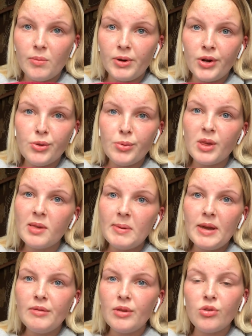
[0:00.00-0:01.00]
because you
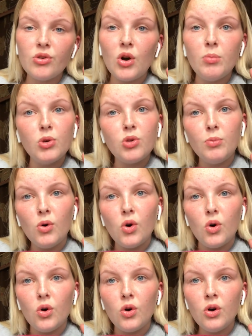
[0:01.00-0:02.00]
experience so much
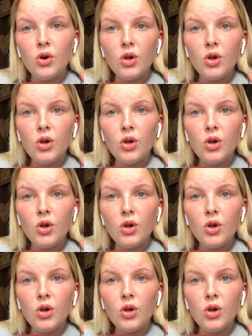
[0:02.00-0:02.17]
more